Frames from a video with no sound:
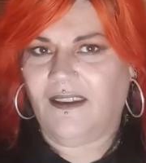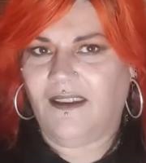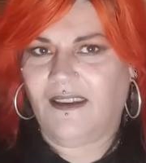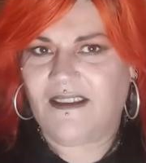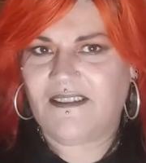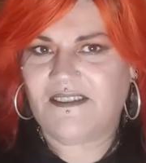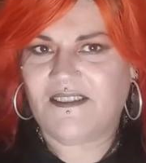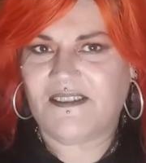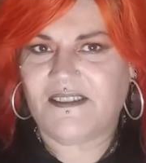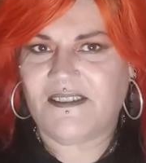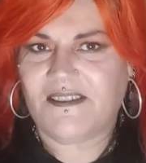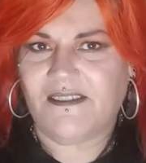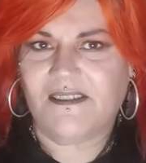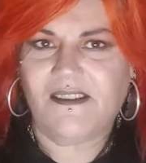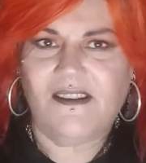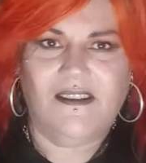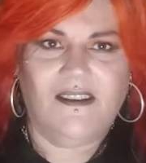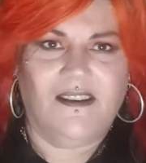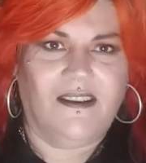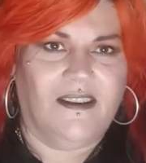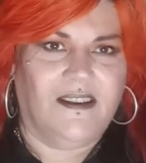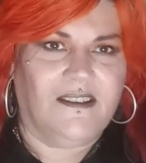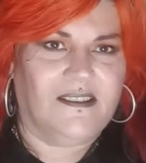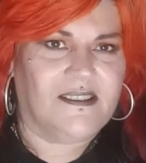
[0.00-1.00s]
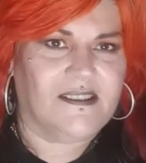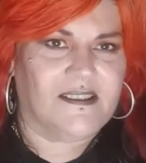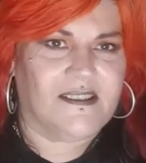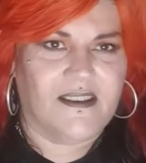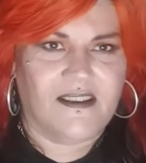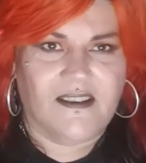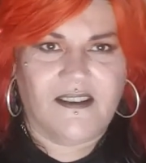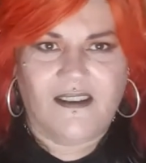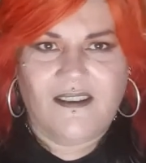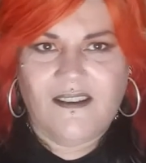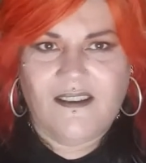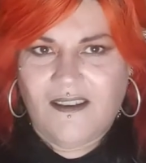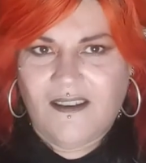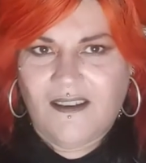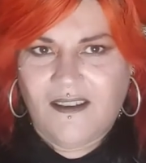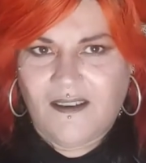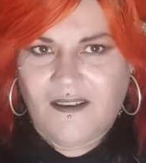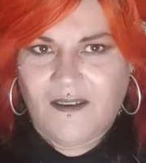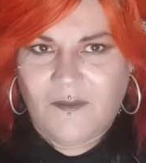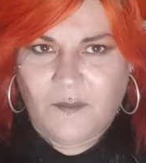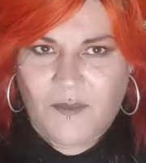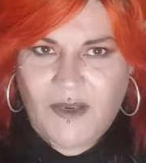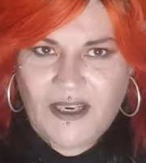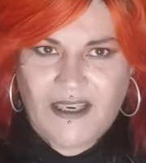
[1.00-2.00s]
yes, it's
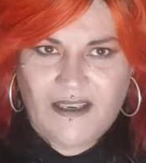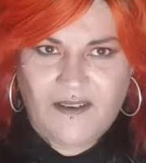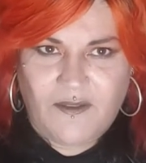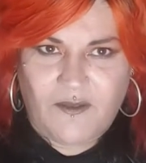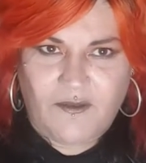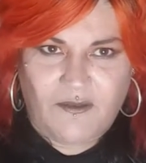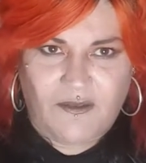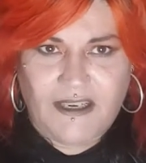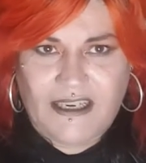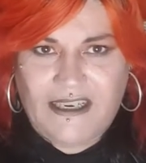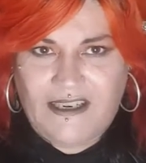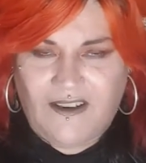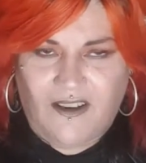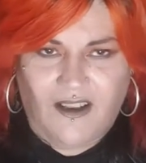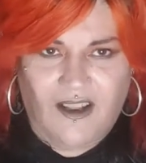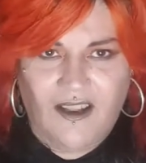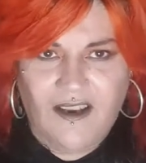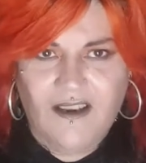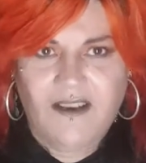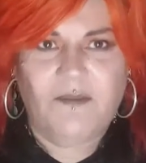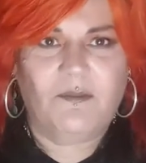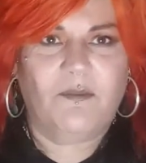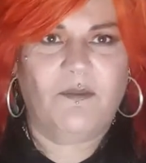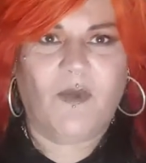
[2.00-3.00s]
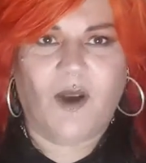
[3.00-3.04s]
been re-dyed,